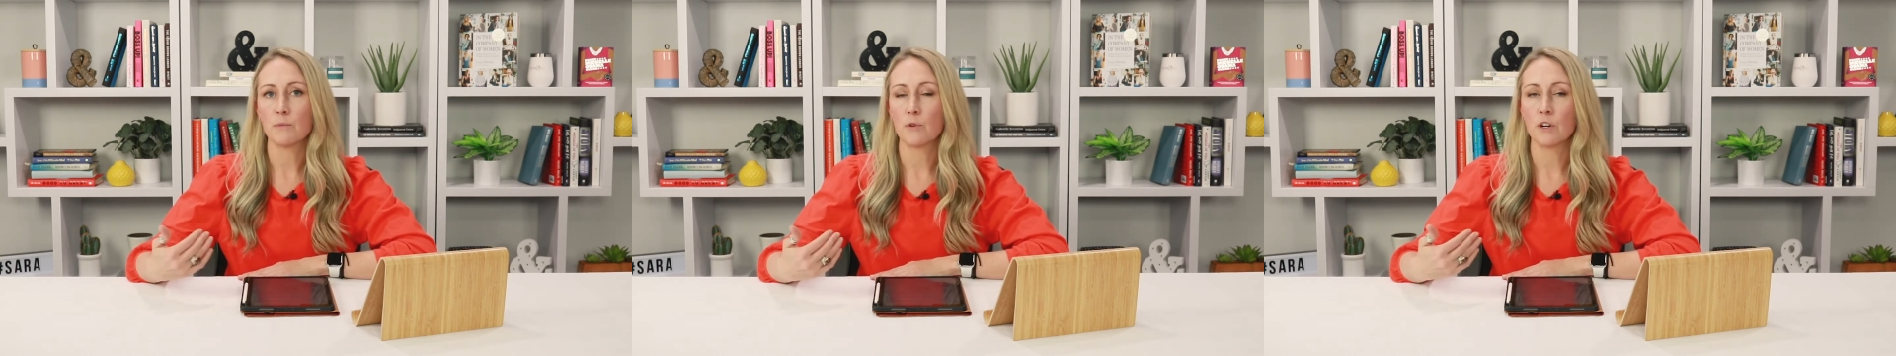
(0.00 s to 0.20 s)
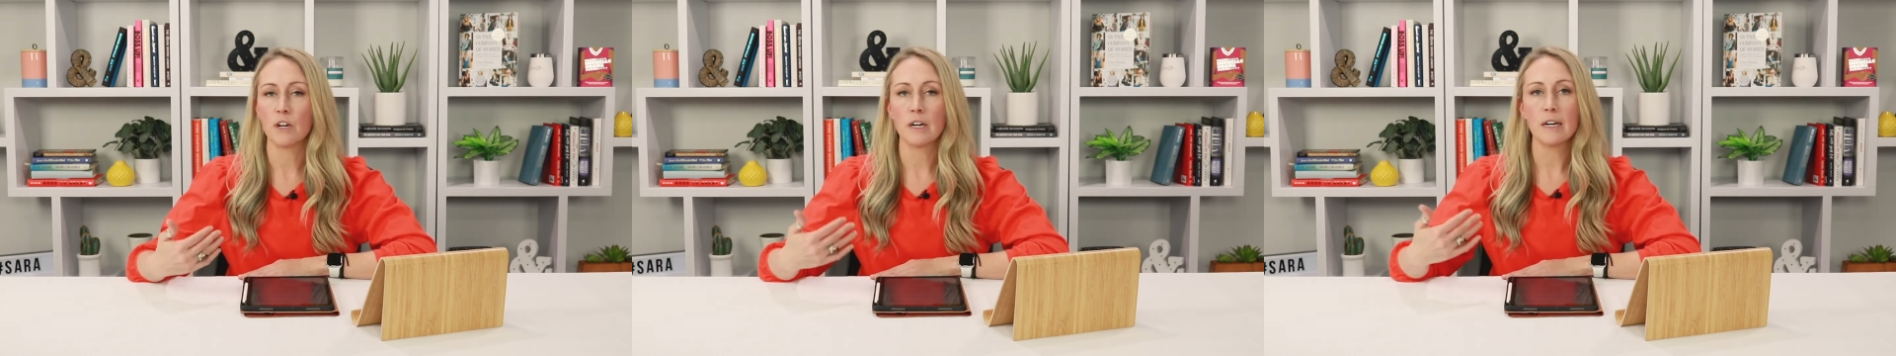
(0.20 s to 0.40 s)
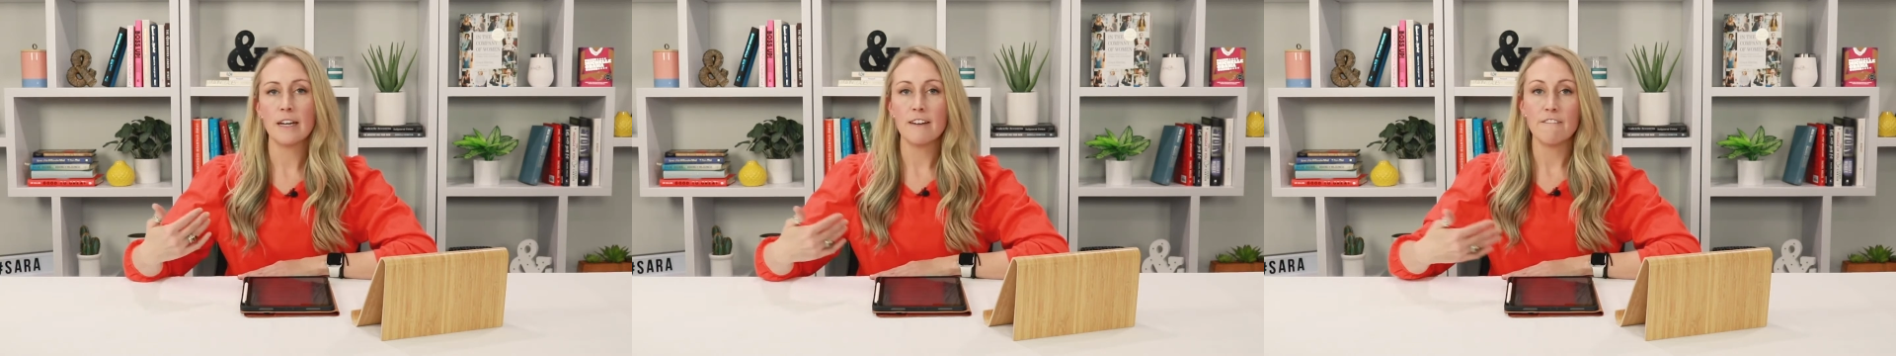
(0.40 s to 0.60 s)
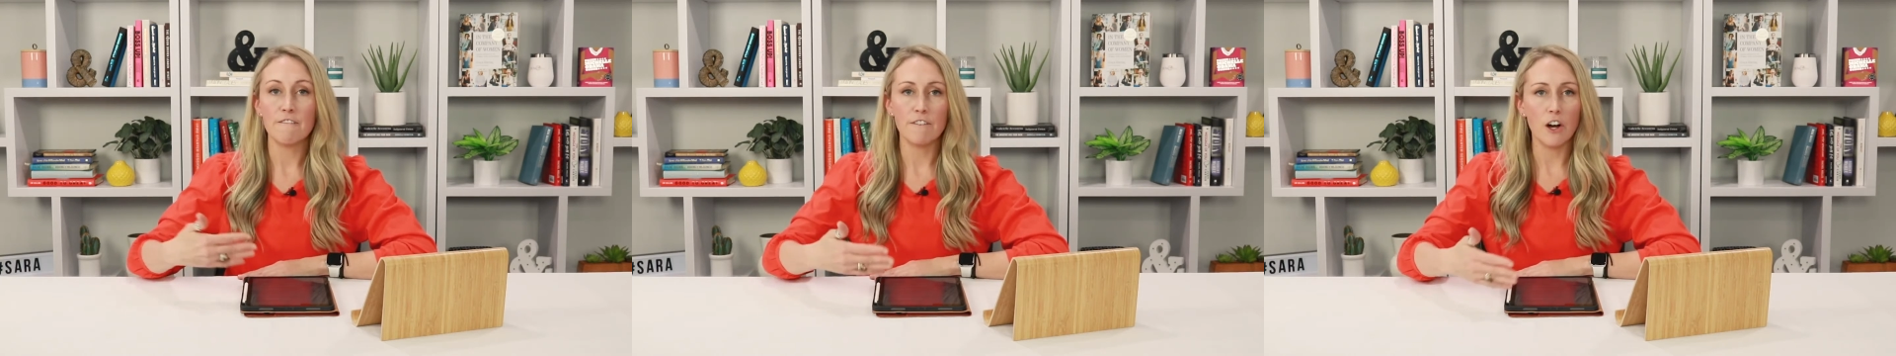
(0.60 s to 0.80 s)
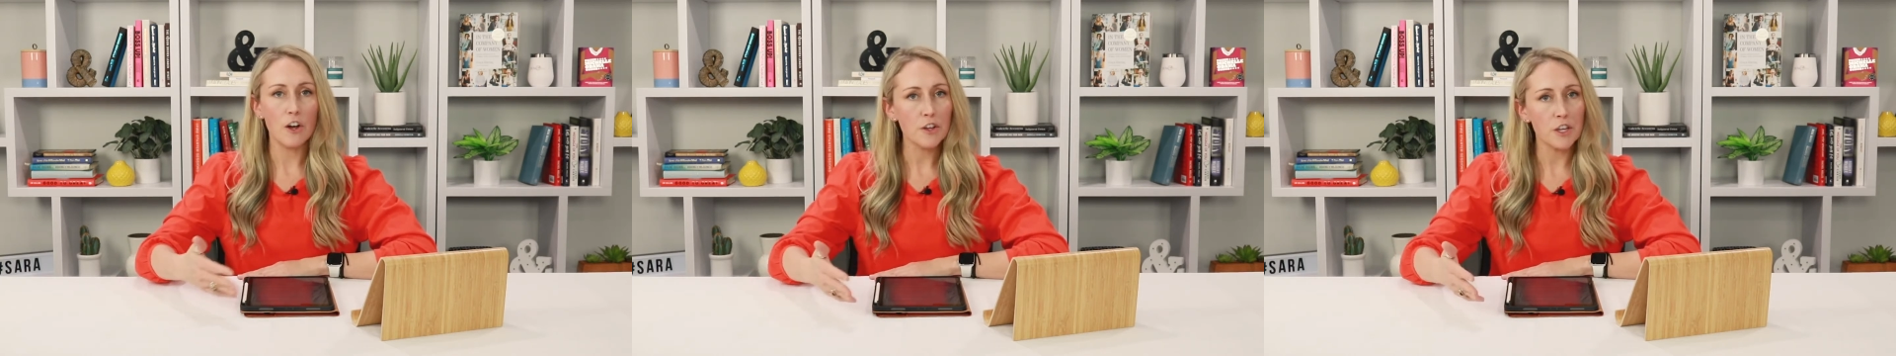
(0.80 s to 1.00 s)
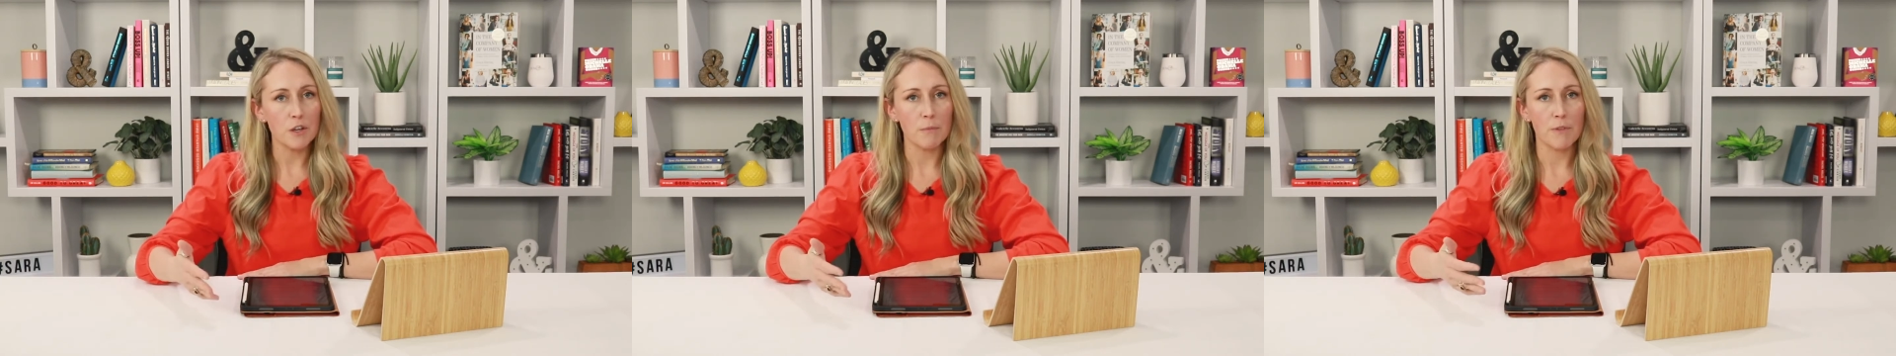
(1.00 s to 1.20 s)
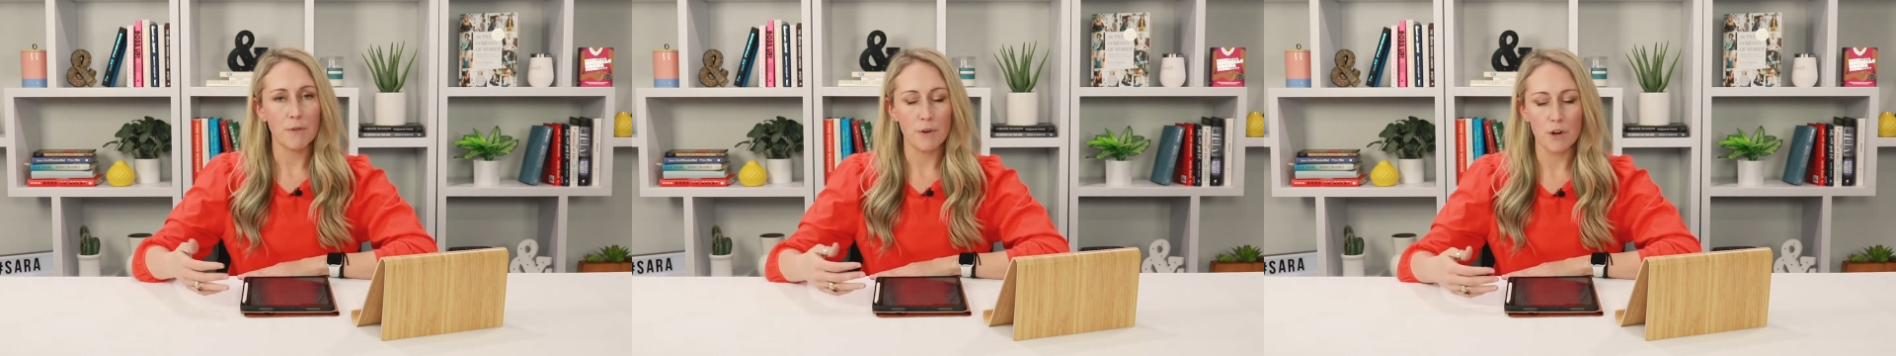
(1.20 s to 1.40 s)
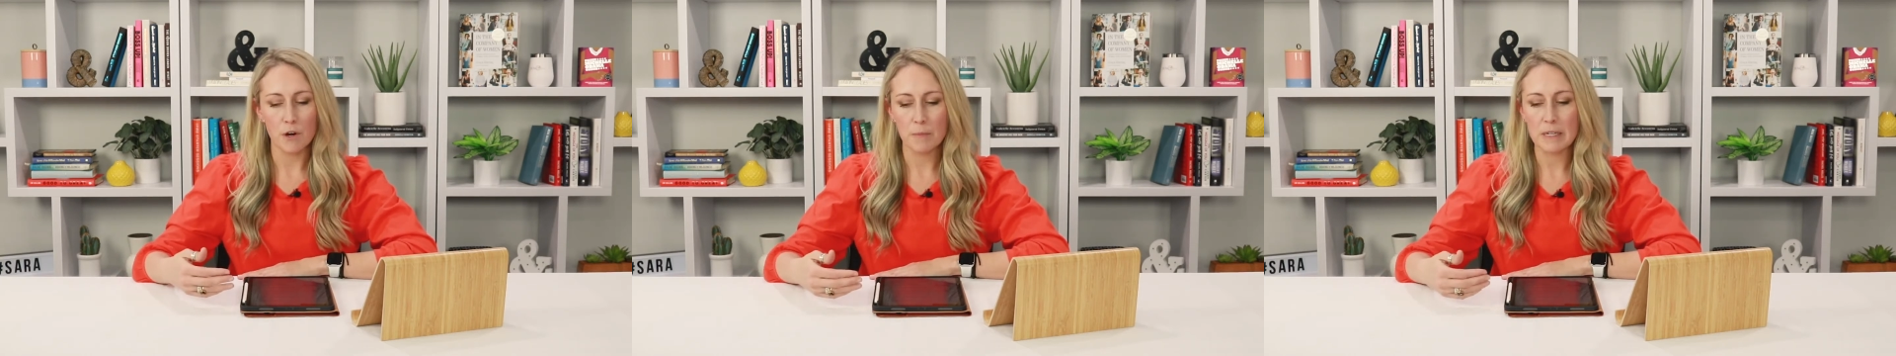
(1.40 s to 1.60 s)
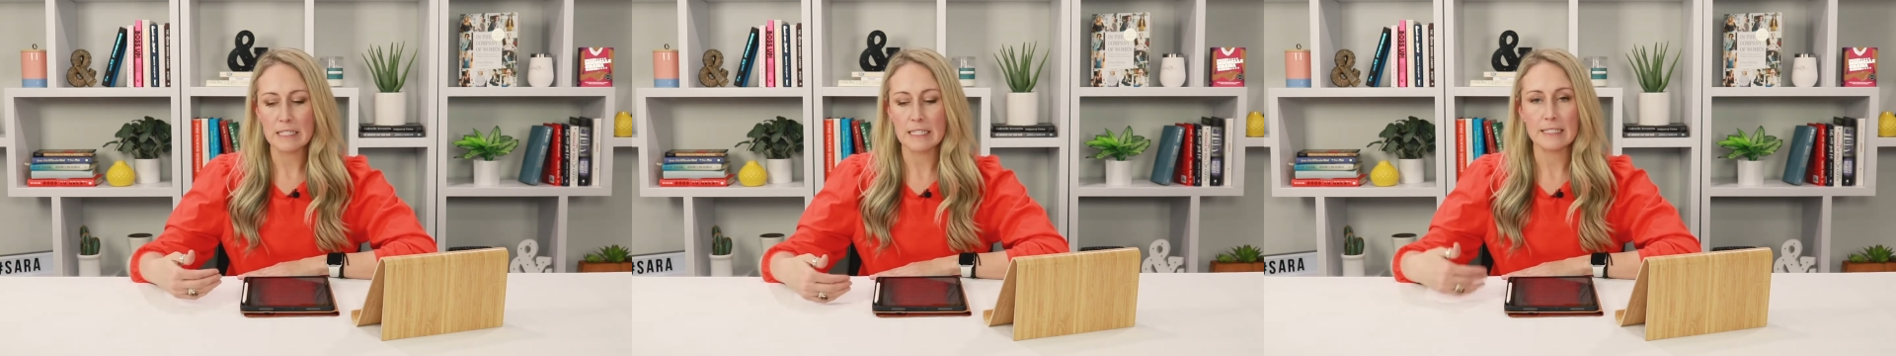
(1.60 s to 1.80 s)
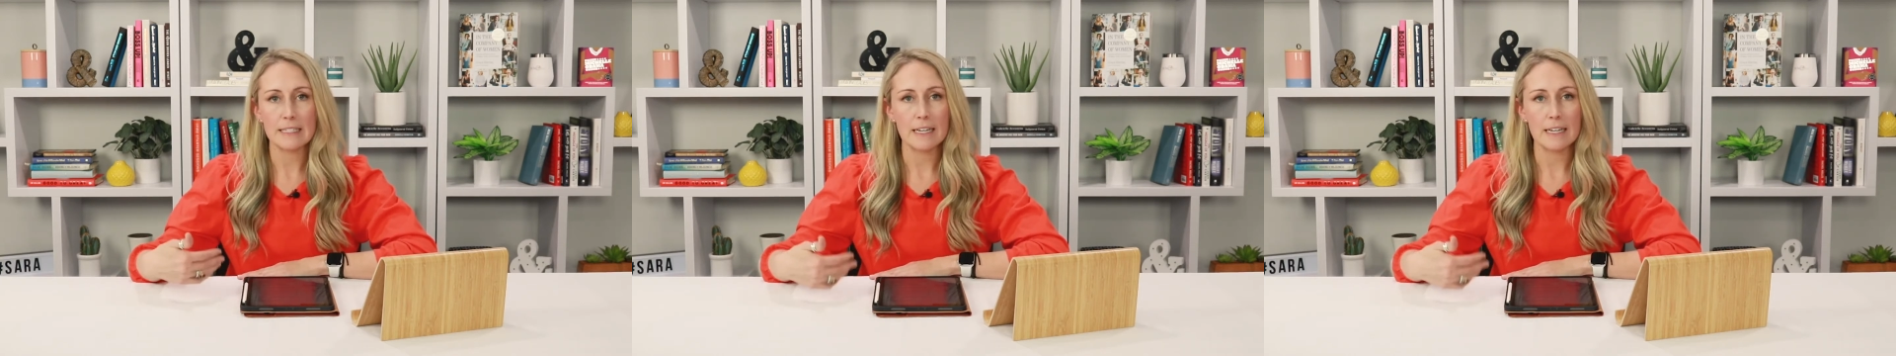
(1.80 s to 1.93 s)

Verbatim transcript: more volume through your business.